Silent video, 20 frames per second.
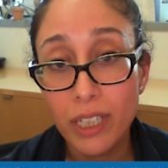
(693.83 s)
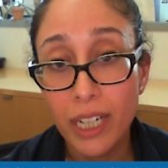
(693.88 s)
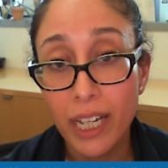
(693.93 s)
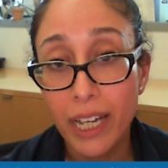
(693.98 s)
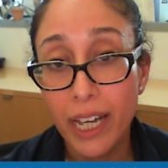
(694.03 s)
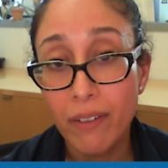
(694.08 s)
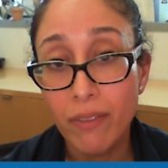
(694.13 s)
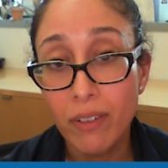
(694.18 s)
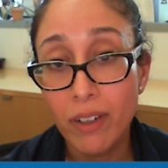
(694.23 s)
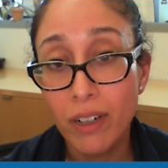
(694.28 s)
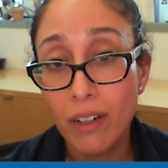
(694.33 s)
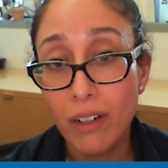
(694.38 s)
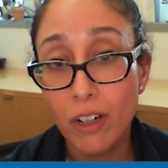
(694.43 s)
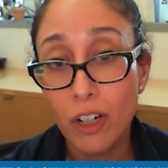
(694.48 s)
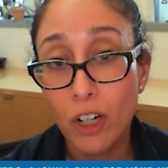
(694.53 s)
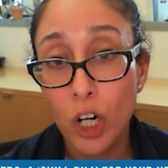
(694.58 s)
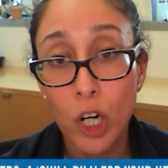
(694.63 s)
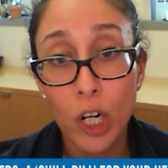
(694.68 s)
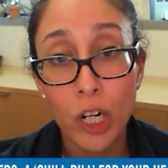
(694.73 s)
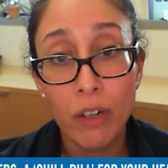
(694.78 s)
I haven't
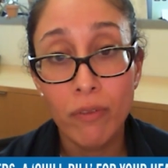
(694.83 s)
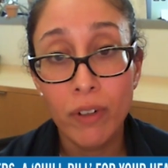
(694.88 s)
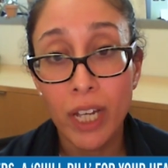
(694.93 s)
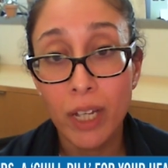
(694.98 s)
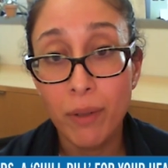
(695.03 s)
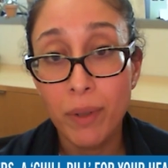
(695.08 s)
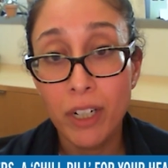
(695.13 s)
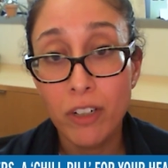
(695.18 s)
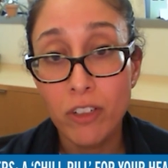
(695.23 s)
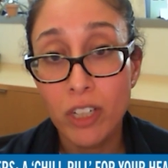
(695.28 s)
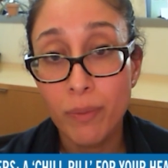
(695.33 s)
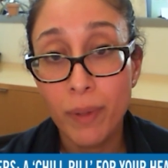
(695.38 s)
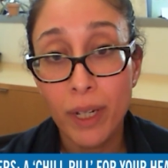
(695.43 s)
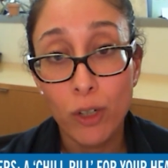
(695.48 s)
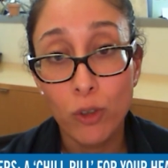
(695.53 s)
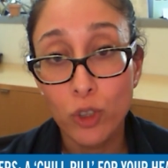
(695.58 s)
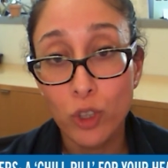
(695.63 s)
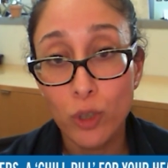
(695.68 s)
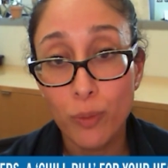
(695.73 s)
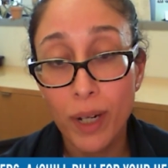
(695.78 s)
heard of nightmares in my
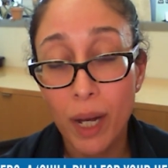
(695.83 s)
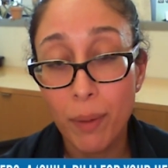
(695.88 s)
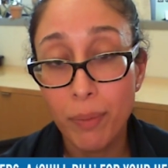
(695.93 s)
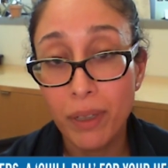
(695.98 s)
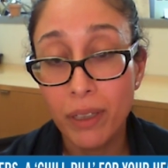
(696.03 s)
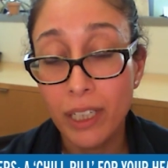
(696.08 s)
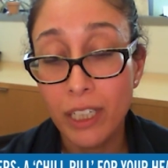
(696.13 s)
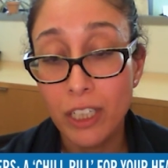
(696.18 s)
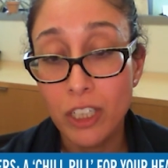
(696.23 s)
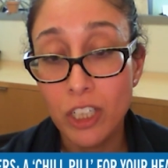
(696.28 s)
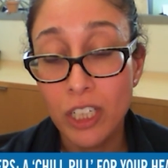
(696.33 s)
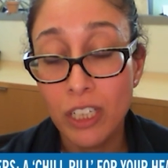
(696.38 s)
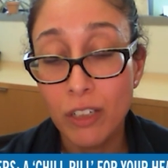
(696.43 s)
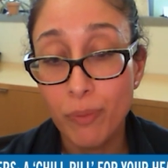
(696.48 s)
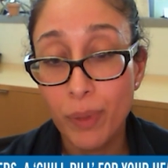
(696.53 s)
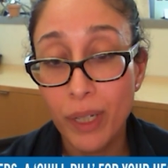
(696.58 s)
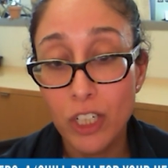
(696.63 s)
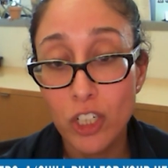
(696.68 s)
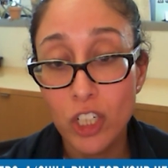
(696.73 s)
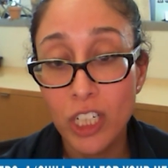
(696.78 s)
older population of
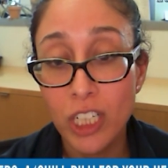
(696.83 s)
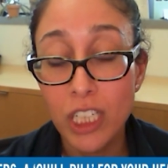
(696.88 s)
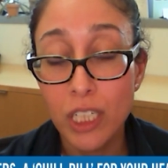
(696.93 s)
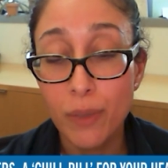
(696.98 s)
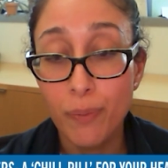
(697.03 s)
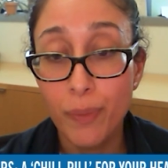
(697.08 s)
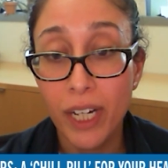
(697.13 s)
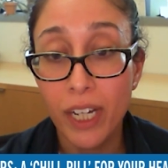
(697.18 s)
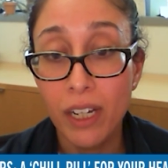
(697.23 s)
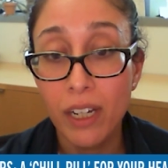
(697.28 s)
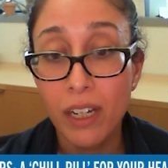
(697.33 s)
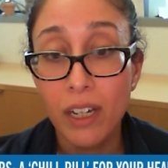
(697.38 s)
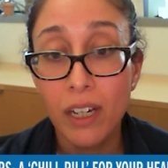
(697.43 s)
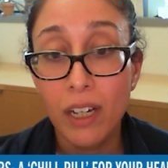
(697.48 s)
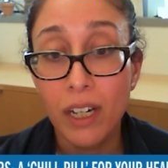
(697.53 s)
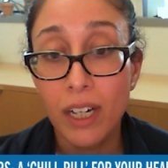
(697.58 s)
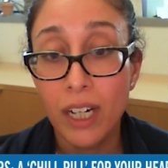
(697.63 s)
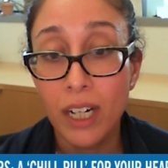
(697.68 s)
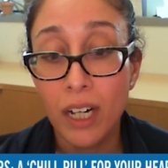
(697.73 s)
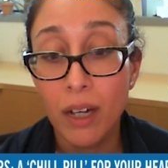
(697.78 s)
patients, but
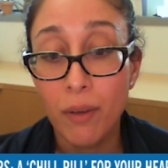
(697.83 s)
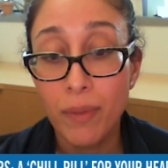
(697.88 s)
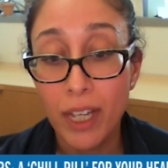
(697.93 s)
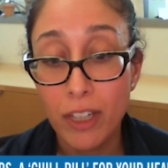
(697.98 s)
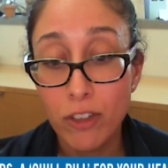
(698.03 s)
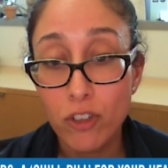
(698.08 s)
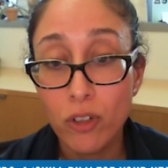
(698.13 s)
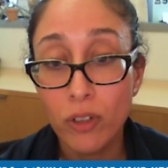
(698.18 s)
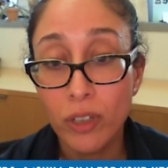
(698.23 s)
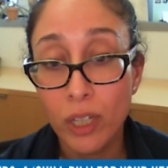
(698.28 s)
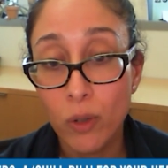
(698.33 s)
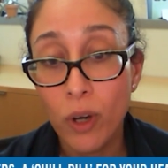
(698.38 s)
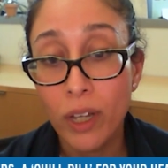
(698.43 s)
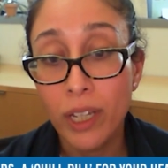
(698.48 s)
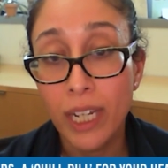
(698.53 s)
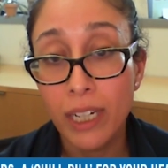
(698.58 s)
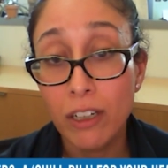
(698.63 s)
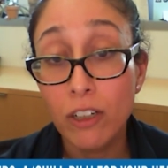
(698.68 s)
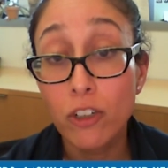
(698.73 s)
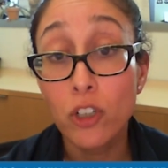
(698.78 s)
um, that's certainly one
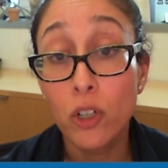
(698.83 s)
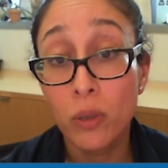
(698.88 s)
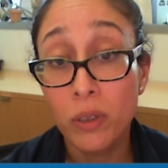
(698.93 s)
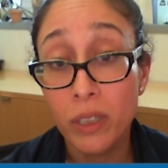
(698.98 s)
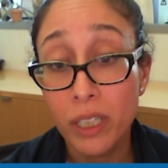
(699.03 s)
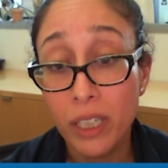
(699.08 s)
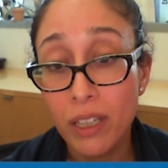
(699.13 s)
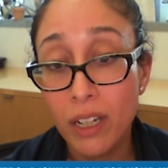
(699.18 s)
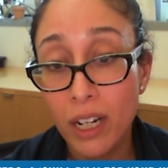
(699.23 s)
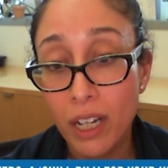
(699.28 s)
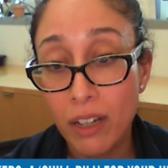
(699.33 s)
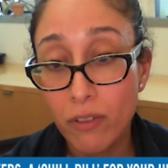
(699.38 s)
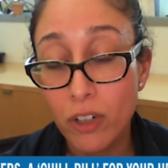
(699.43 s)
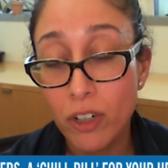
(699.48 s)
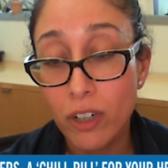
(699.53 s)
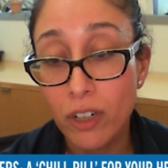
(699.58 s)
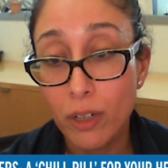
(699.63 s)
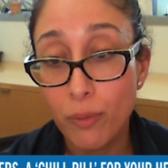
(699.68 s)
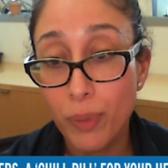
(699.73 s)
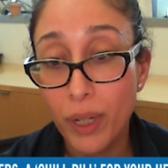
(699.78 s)
anecdotally that I've
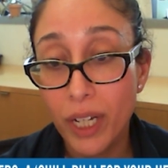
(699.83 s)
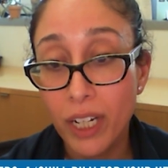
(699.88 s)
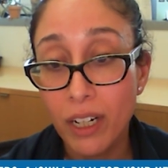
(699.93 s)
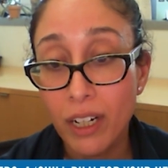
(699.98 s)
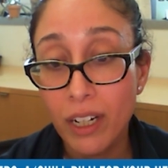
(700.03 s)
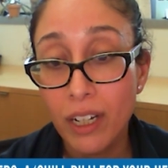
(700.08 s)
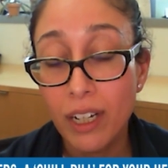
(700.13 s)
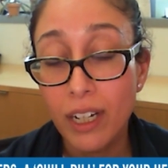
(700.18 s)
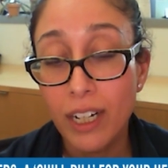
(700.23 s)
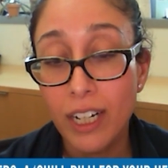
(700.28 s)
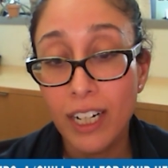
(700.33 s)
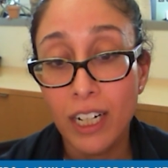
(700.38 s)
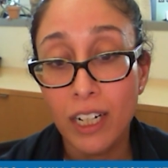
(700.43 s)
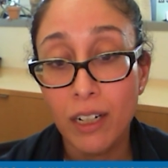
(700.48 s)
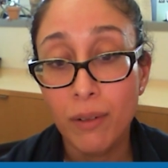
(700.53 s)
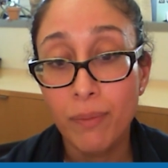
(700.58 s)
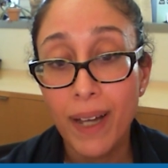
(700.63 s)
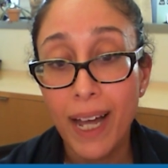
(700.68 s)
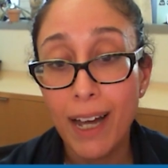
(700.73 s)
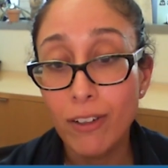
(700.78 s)
heard. But
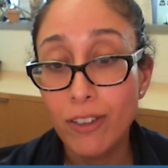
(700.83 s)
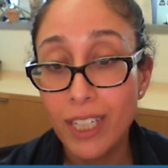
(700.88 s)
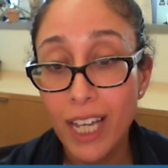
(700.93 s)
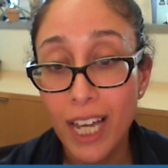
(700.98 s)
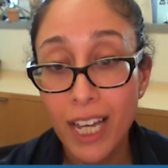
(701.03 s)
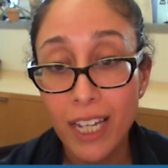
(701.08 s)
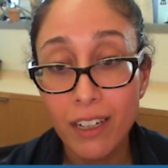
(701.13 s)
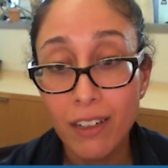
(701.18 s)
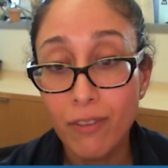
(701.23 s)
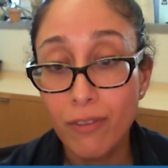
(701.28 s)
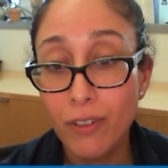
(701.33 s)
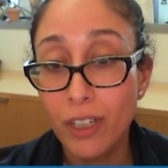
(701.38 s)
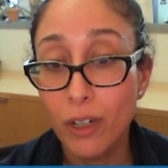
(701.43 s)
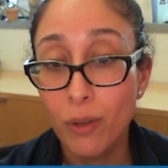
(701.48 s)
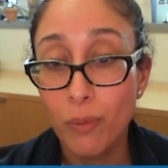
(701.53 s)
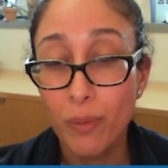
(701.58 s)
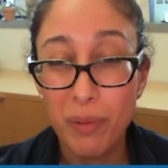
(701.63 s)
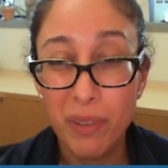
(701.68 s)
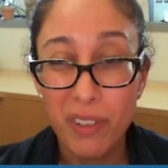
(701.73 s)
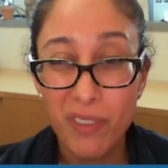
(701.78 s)
um, outside of you know
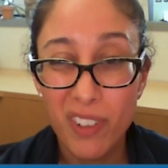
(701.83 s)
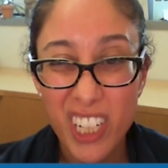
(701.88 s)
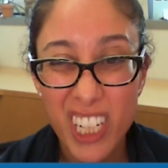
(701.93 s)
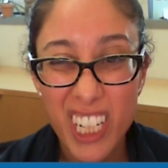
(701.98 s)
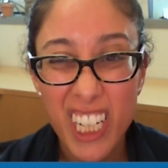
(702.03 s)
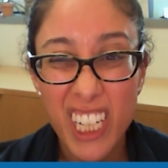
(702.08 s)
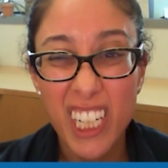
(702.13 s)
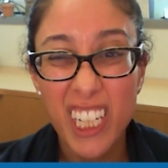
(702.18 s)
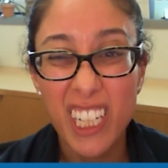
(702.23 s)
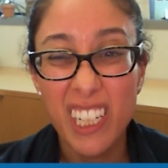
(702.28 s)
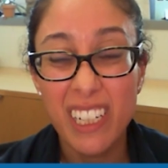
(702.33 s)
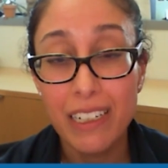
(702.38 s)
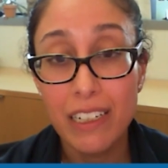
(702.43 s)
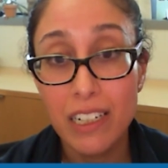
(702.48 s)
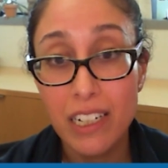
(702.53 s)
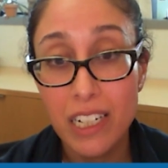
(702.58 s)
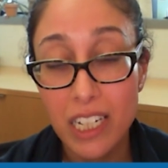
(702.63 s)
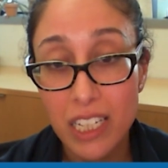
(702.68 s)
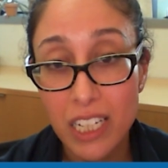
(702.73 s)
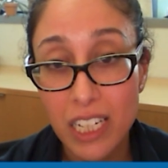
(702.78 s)
maybe fatigue,
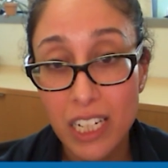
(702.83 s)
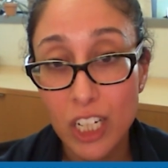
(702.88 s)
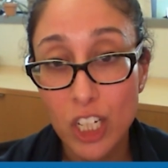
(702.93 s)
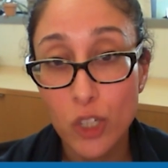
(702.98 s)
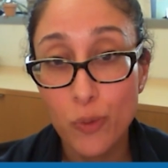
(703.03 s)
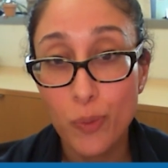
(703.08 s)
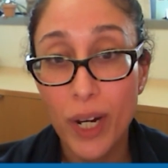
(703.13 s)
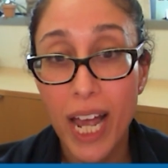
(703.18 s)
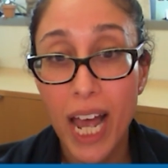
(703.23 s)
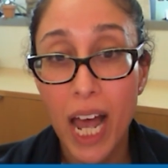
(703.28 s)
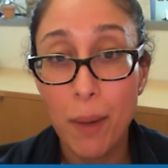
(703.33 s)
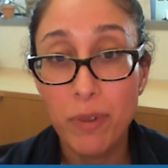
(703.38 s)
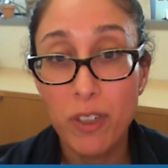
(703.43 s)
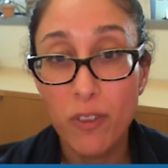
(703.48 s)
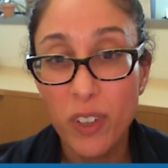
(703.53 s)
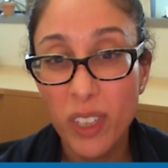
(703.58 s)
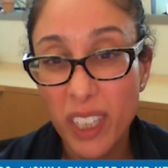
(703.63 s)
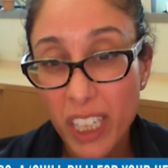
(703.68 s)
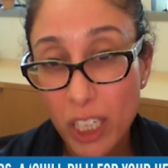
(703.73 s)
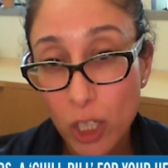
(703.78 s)
dizziness, perhaps
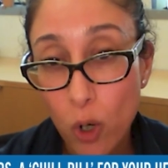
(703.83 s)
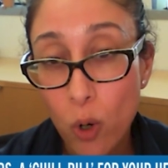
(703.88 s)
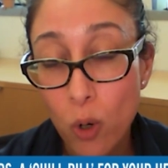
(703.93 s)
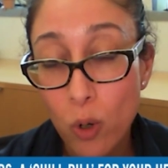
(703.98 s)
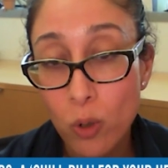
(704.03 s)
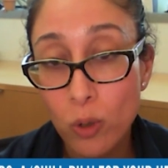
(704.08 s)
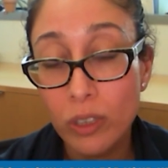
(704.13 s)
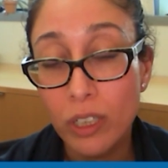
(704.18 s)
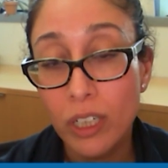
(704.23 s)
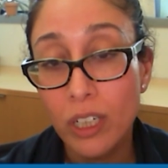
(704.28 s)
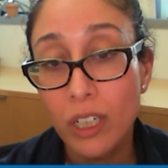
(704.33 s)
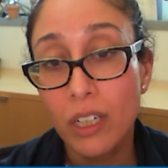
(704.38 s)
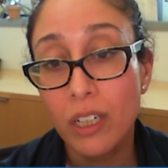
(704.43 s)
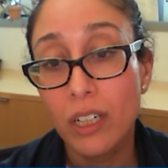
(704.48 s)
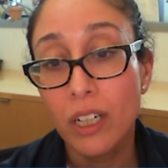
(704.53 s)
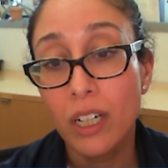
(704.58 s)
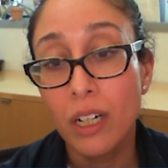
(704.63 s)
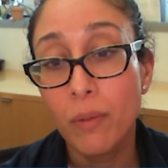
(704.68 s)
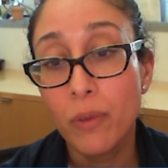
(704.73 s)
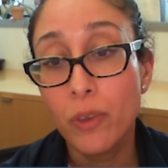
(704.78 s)
feeling cold,
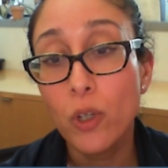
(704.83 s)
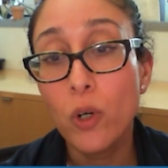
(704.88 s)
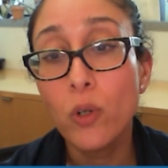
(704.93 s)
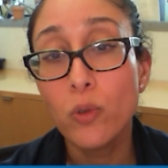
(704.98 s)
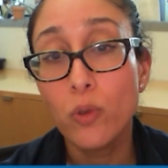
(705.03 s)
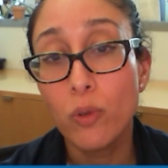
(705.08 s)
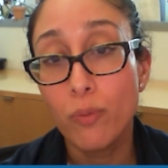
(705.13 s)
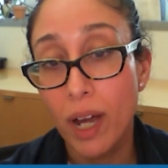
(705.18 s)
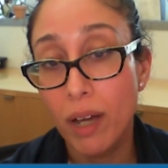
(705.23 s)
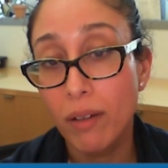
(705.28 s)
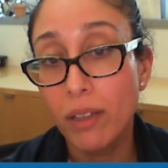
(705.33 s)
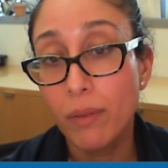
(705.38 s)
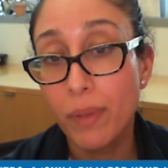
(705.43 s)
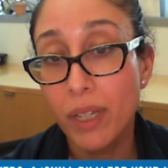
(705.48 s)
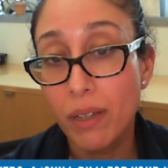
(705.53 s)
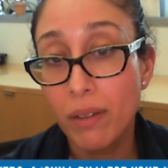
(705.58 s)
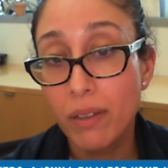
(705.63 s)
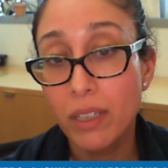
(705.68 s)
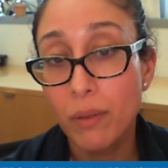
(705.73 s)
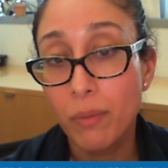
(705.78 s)
um, those would probably
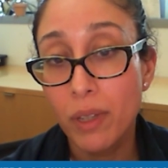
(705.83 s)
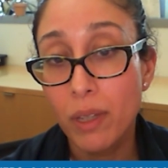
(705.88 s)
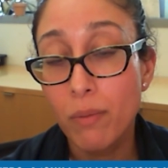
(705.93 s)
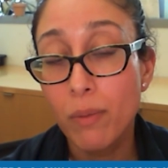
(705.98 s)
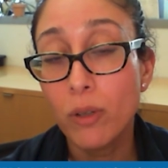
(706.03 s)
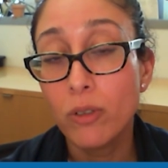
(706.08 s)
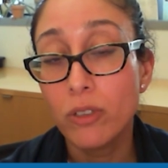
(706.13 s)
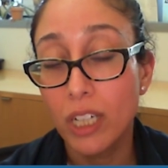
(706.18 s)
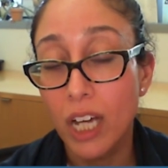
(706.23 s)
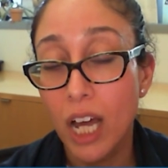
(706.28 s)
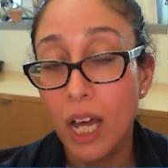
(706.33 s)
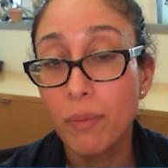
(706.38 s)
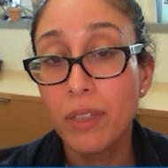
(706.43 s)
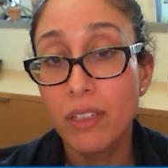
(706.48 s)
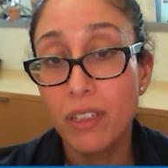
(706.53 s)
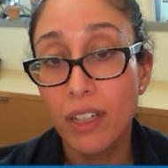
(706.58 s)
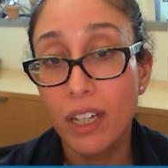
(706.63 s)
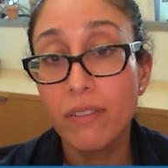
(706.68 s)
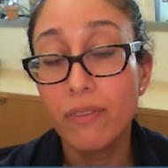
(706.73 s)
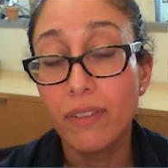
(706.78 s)
be some of the most common
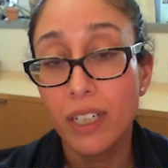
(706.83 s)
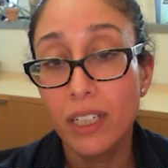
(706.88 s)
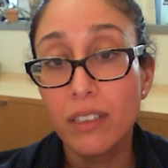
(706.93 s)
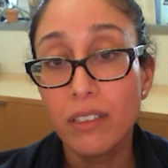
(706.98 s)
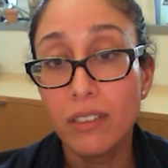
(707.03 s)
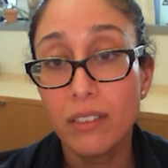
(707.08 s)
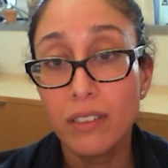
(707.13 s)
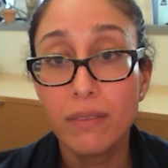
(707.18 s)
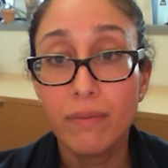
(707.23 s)
side effects.